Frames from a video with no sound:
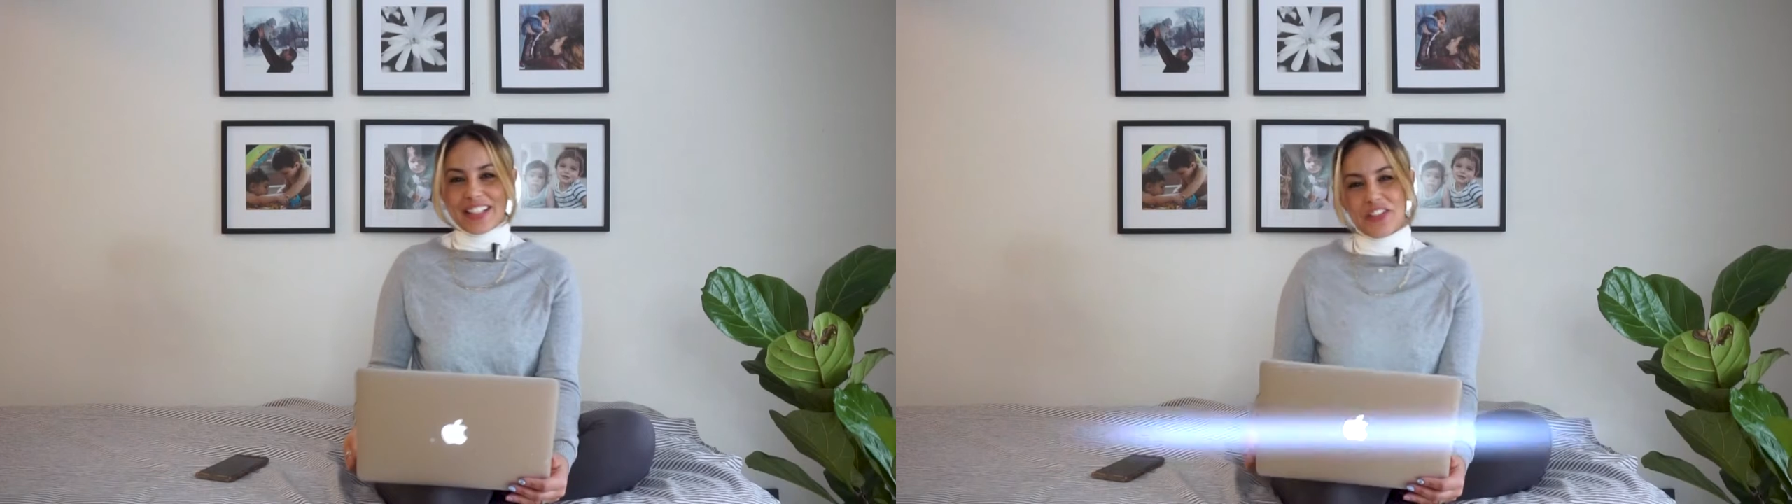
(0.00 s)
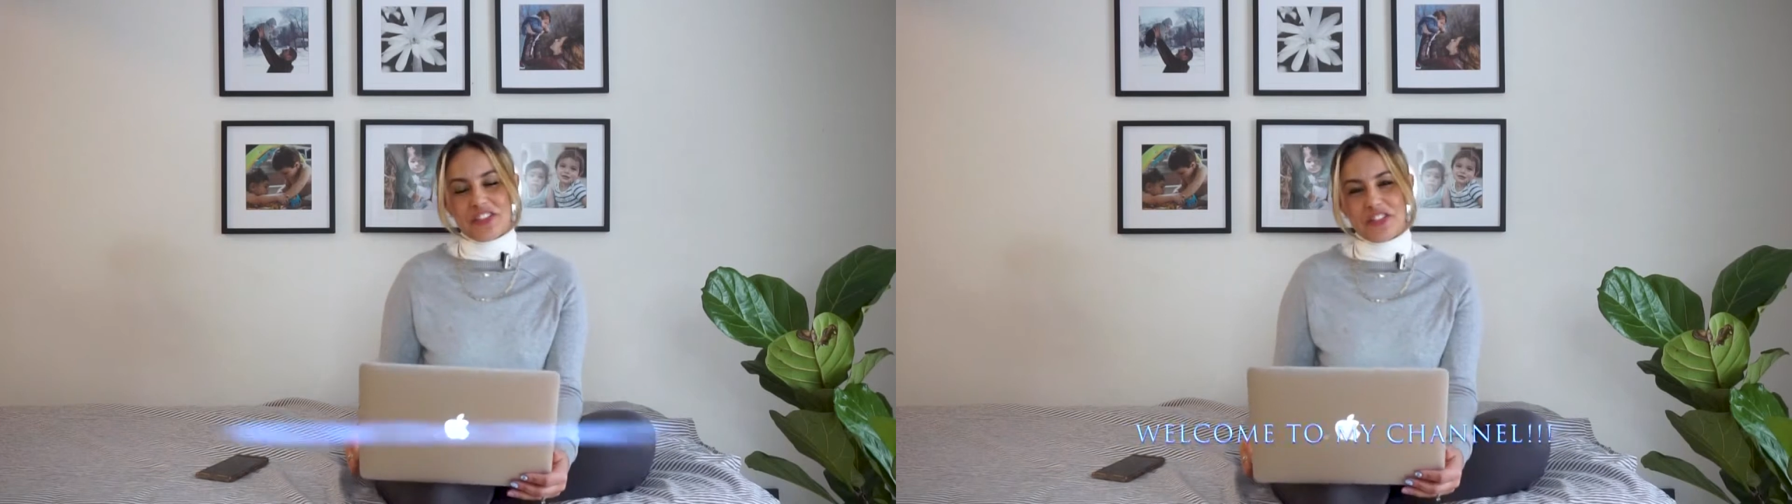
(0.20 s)

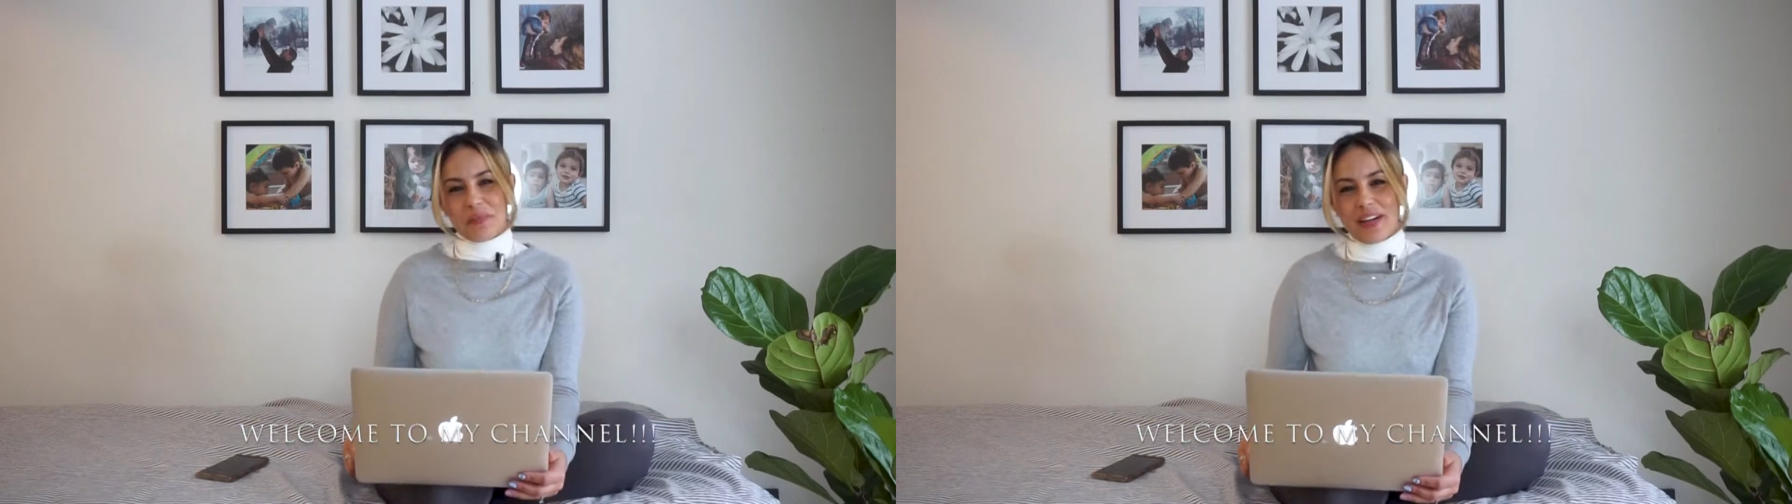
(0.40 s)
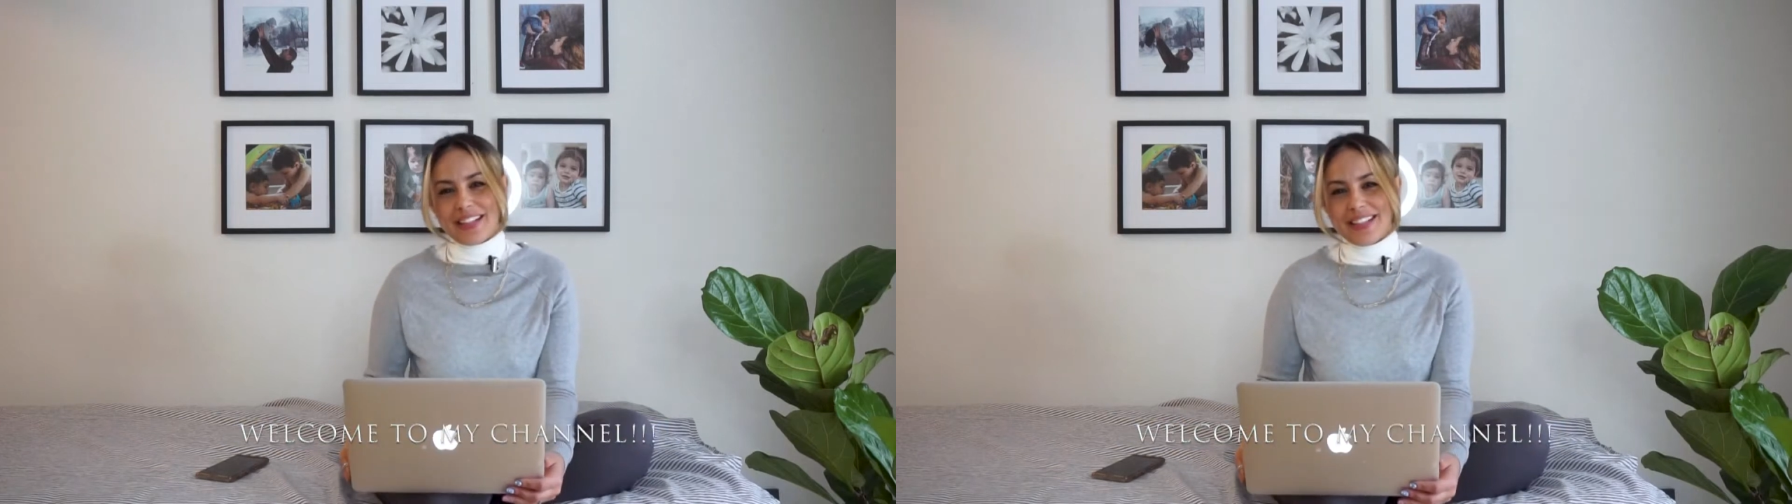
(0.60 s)
Hello
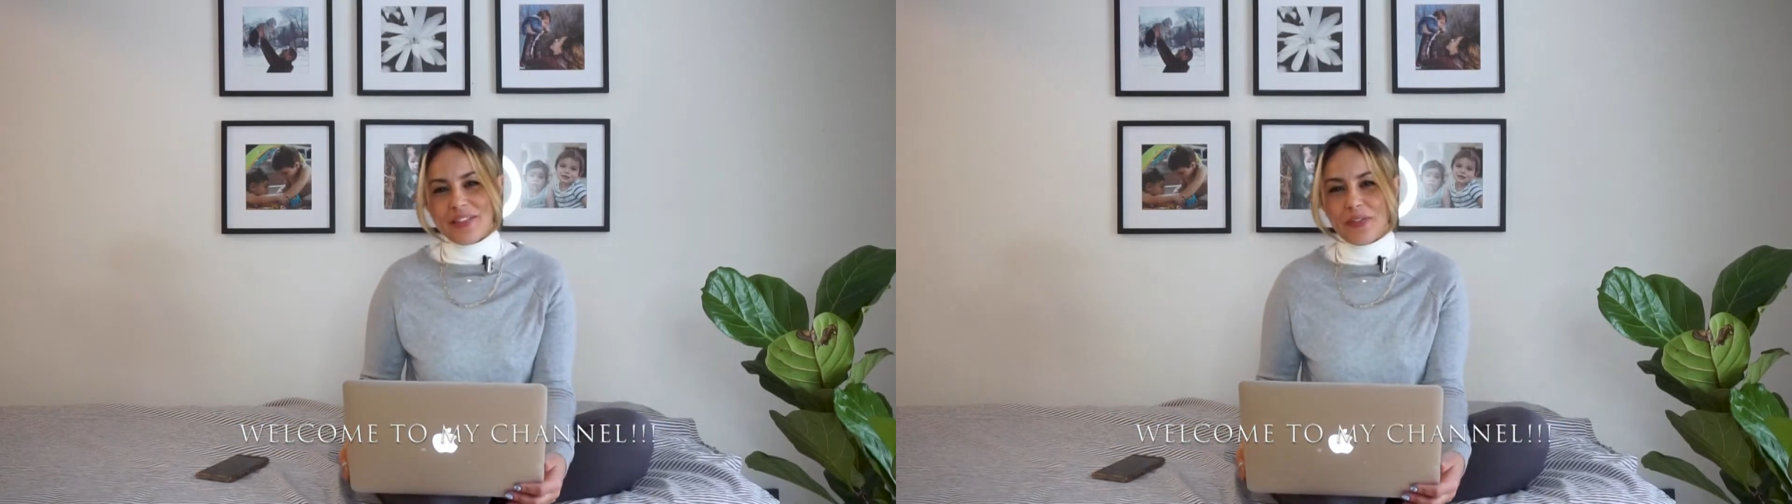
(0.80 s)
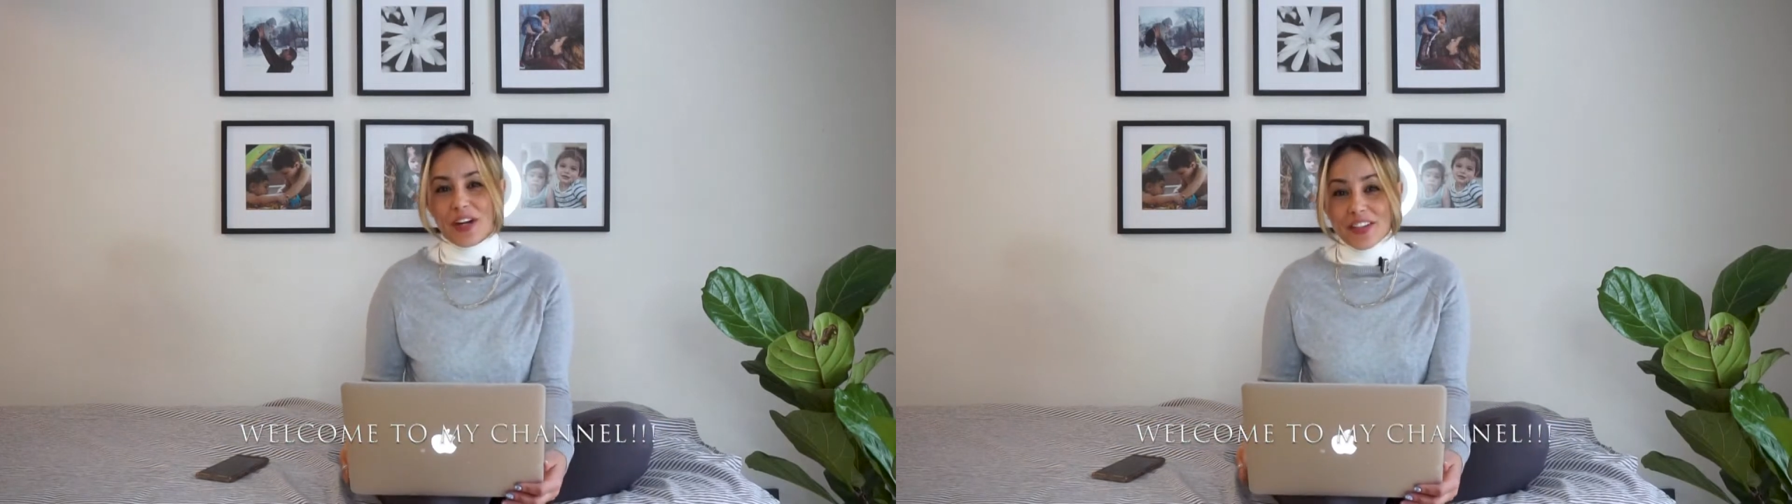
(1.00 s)

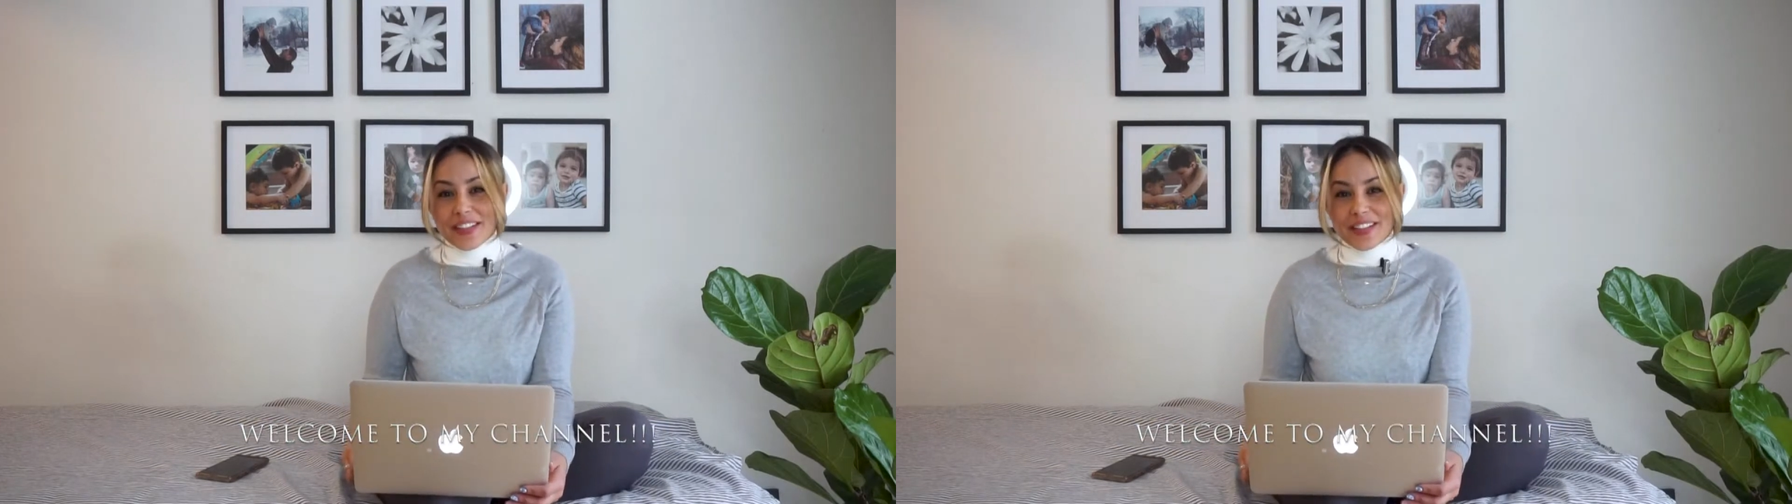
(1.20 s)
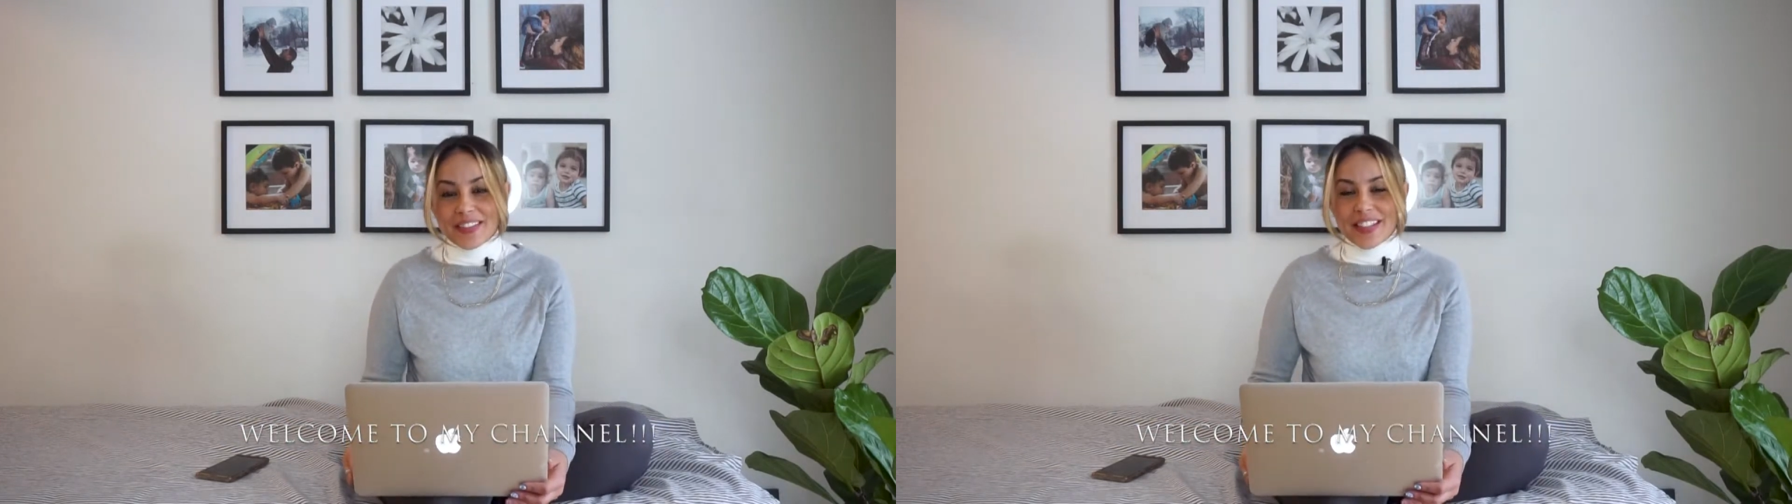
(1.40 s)
everybody,
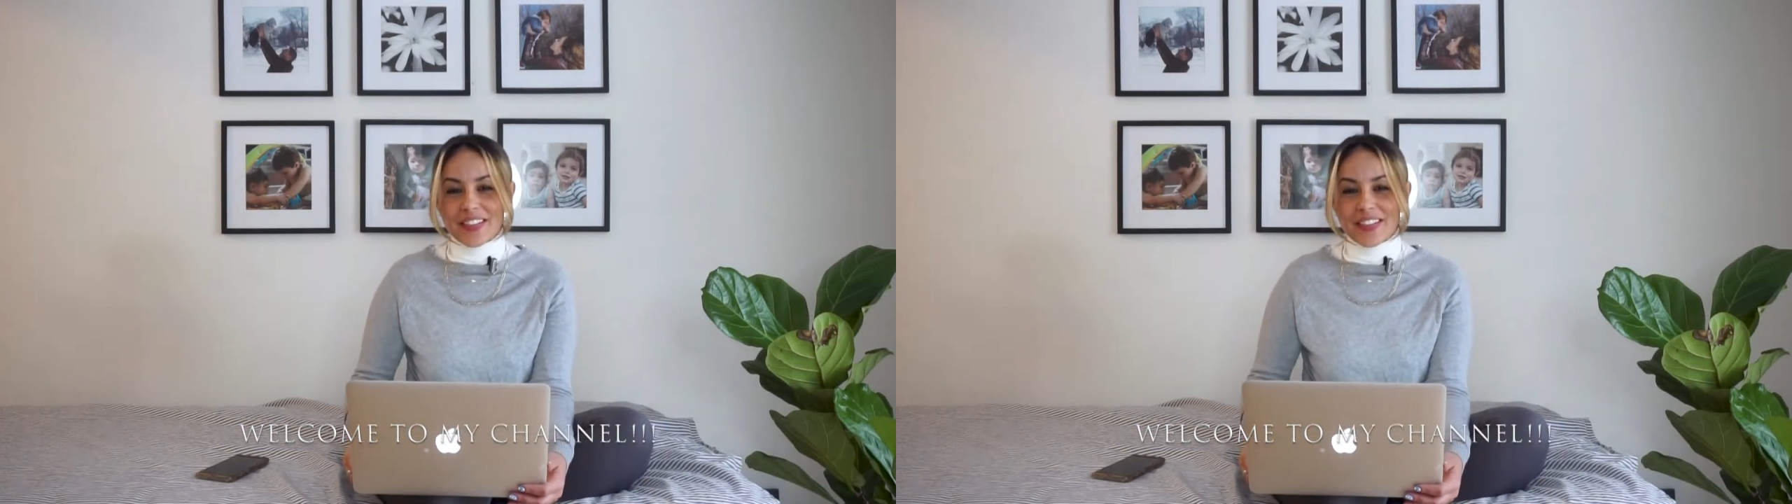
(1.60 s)
welcome